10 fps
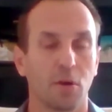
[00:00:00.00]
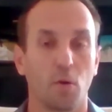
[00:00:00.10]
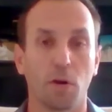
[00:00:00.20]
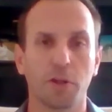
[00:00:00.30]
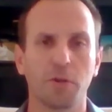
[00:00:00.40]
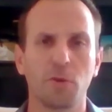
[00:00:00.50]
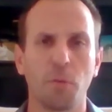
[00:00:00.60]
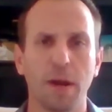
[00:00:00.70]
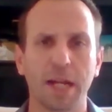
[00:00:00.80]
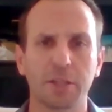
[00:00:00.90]
or do you go
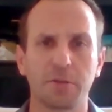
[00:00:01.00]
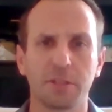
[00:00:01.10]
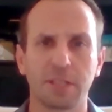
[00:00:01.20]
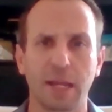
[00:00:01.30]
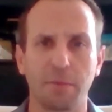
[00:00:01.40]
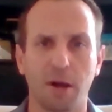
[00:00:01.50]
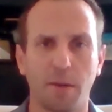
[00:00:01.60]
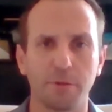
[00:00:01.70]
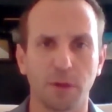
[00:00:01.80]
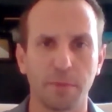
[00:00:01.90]
back to the same
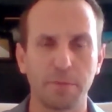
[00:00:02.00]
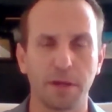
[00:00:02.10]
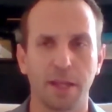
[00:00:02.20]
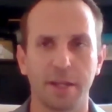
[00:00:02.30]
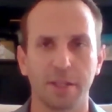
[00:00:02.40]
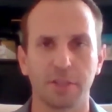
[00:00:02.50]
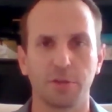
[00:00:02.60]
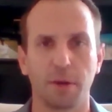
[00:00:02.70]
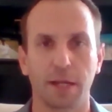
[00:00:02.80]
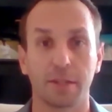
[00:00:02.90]
hubs? What I mean by that is, do
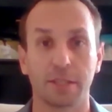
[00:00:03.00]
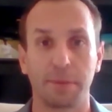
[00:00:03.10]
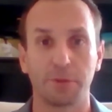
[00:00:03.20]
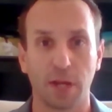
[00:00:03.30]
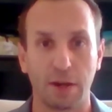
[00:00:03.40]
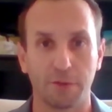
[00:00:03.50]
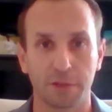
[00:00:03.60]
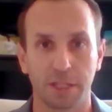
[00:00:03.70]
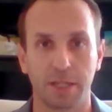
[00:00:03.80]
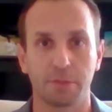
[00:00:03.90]
you go back to the same travel
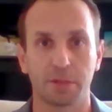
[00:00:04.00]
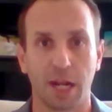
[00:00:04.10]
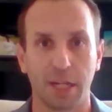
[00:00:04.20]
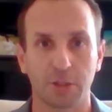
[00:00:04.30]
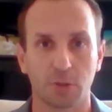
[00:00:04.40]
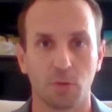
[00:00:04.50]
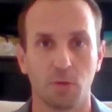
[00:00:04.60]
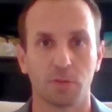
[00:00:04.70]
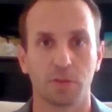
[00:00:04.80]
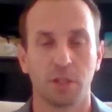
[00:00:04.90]
teams, high
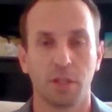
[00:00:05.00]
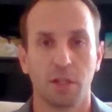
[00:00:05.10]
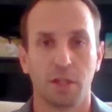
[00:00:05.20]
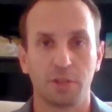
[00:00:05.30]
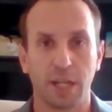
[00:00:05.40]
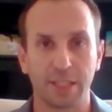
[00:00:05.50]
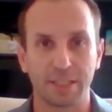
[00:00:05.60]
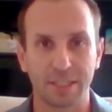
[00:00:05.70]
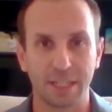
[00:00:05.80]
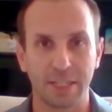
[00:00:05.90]
schools,
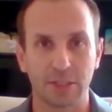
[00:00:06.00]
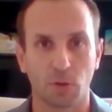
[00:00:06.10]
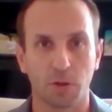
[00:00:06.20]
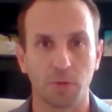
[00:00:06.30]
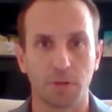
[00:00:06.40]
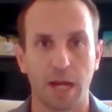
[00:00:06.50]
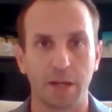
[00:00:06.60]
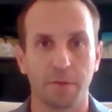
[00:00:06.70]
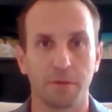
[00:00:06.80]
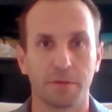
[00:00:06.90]
JCs, or do you kind
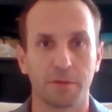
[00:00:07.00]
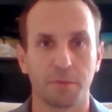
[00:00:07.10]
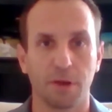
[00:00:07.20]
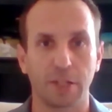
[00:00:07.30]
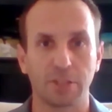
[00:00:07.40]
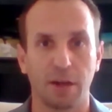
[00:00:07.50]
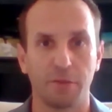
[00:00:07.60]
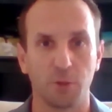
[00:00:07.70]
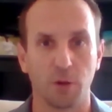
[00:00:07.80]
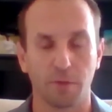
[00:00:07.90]
of to branch out
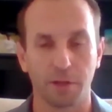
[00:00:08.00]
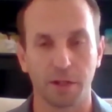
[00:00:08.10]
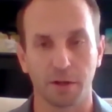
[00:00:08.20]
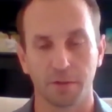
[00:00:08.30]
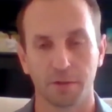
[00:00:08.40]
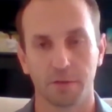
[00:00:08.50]
new every year?